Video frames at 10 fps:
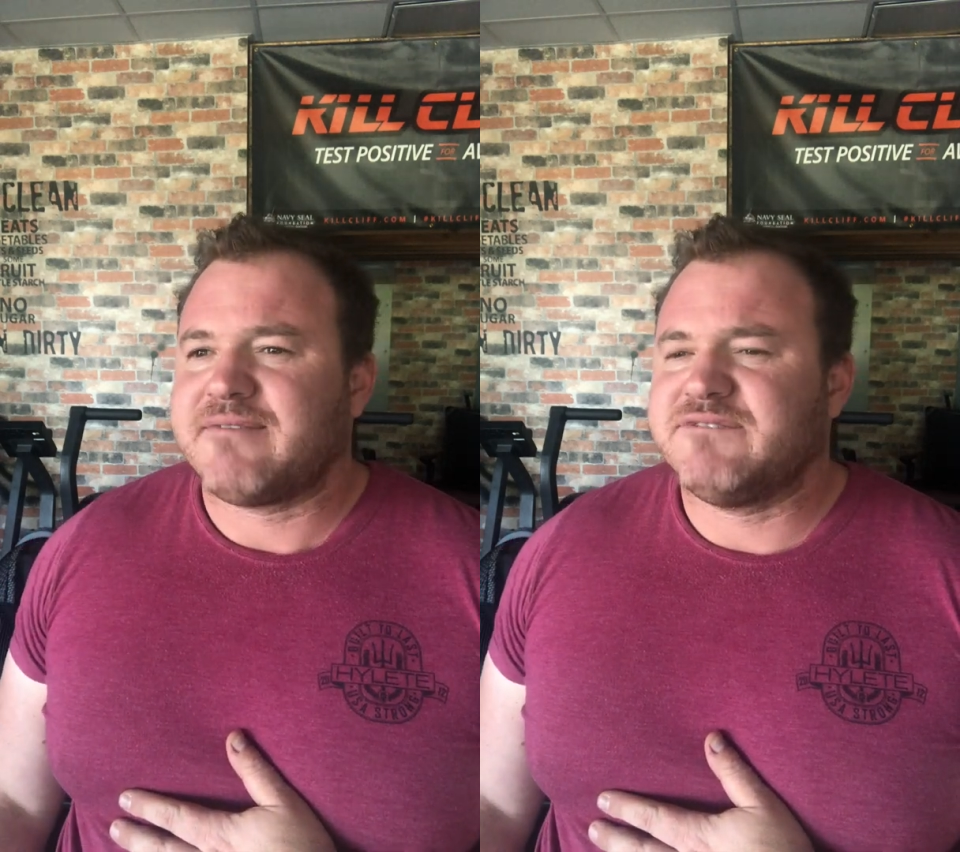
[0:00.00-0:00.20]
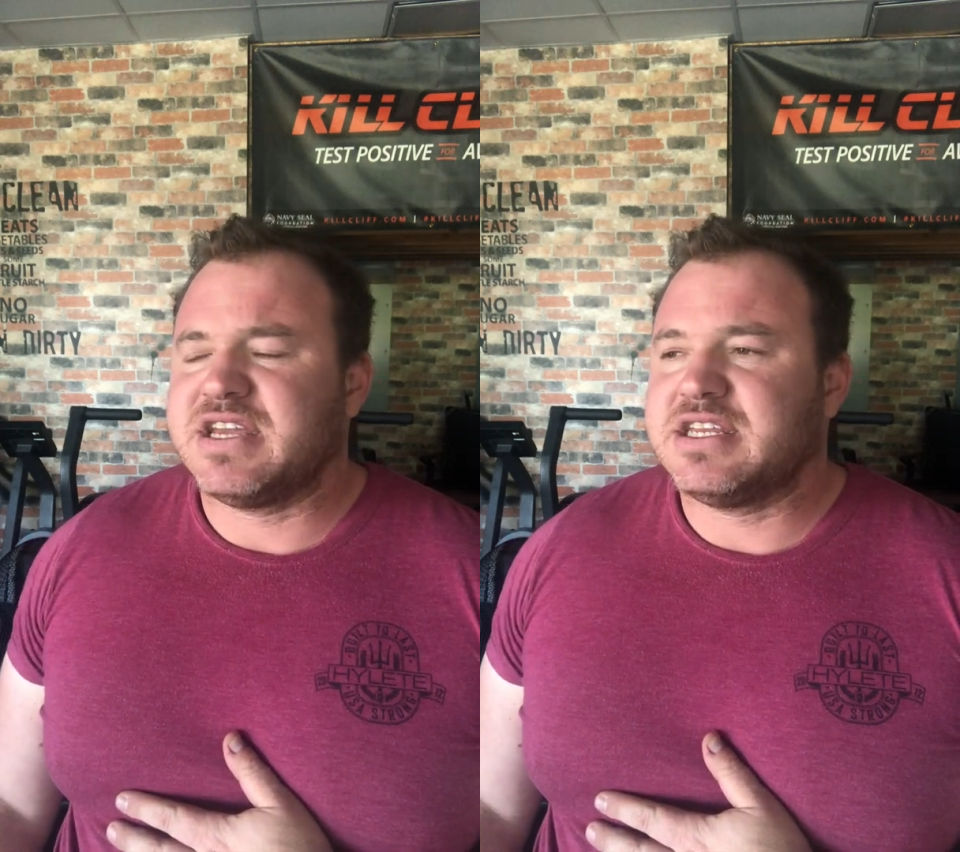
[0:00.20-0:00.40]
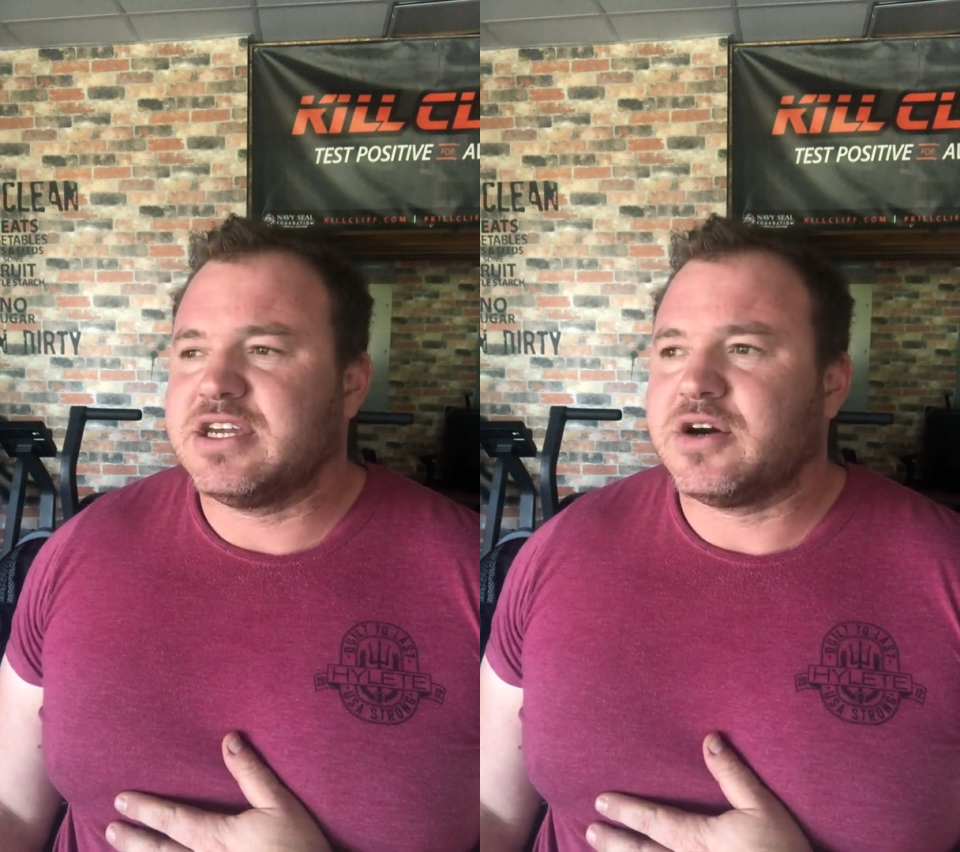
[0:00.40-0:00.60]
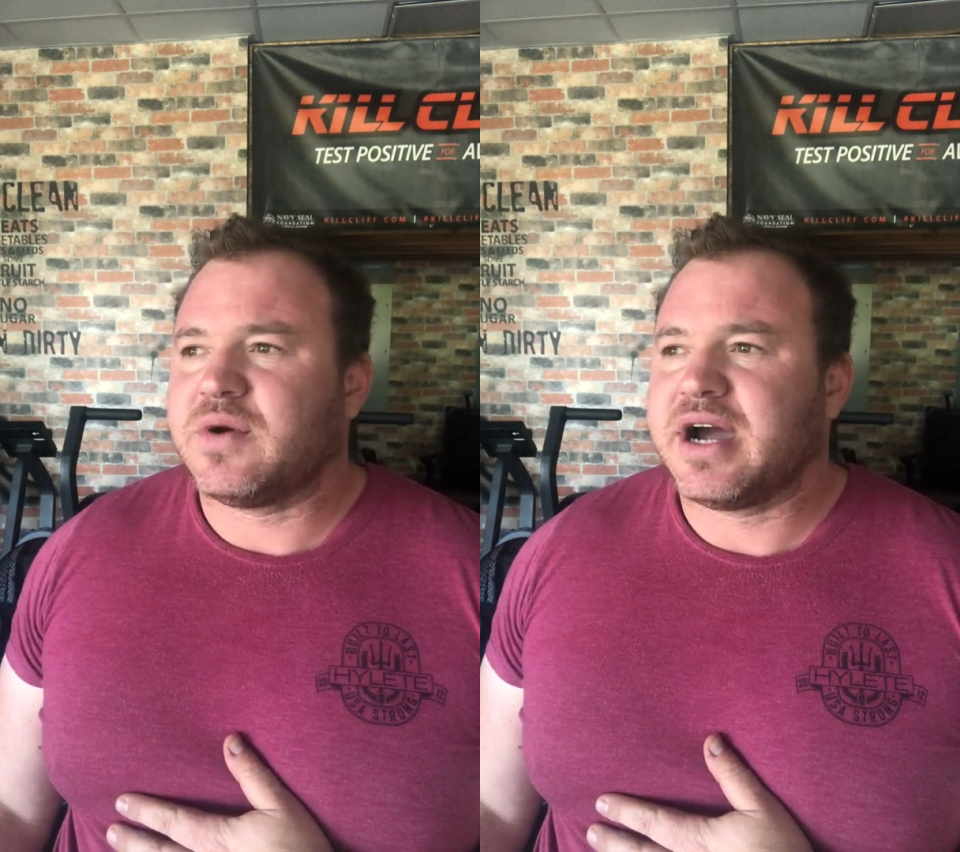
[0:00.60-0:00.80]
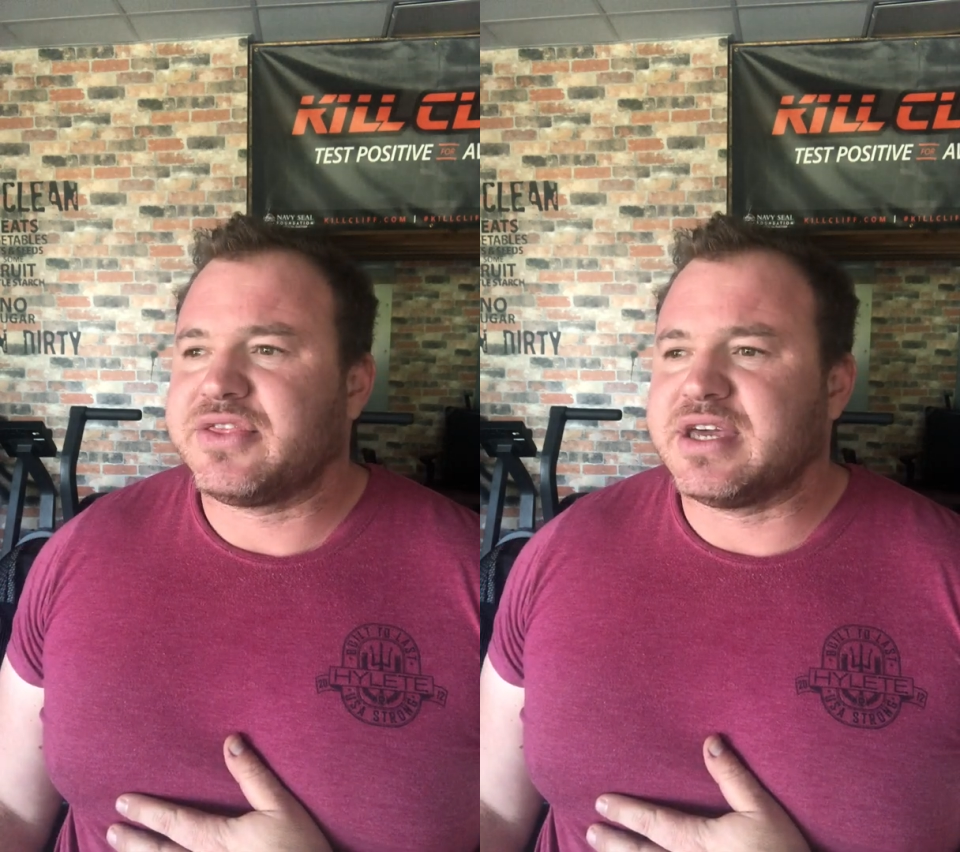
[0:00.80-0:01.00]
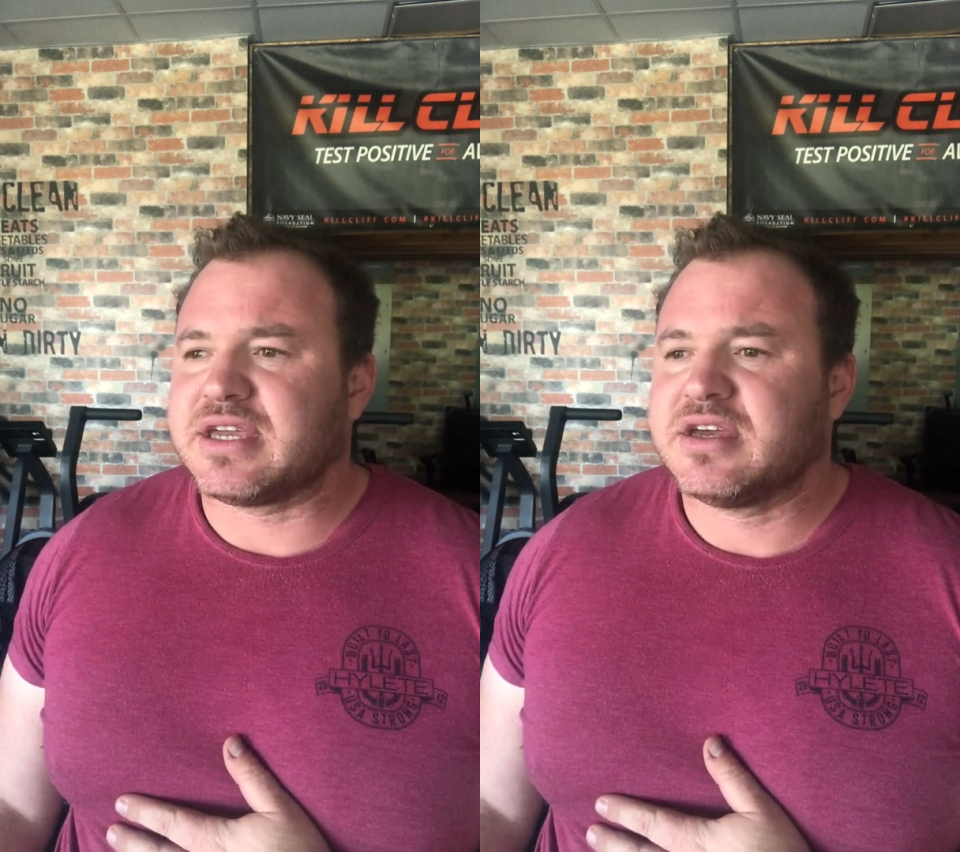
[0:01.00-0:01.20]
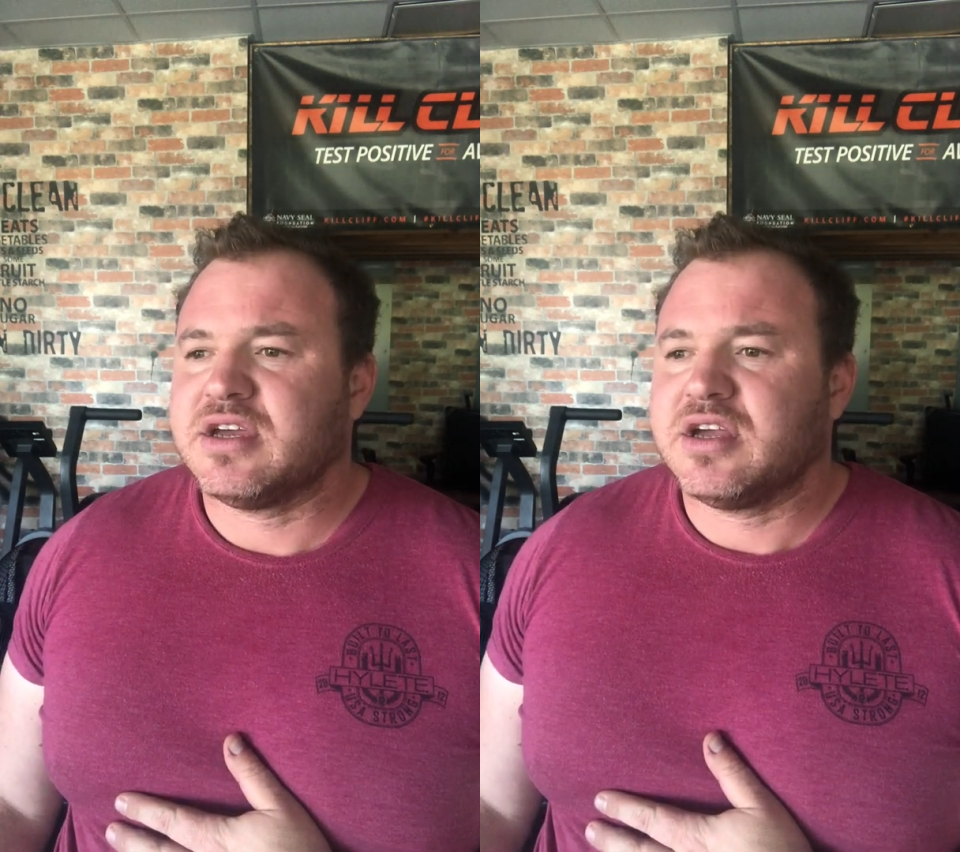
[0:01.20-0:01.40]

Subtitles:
video, I think.